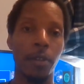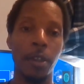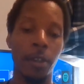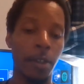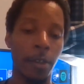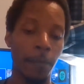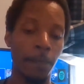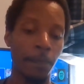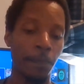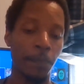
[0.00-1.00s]
you
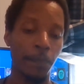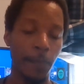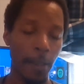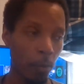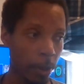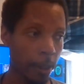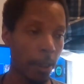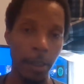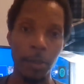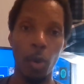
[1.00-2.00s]
know, I'm gonna
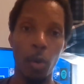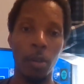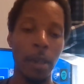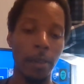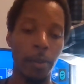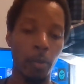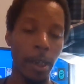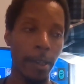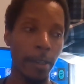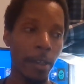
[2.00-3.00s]
get this all out the
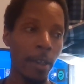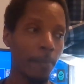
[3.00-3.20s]
way.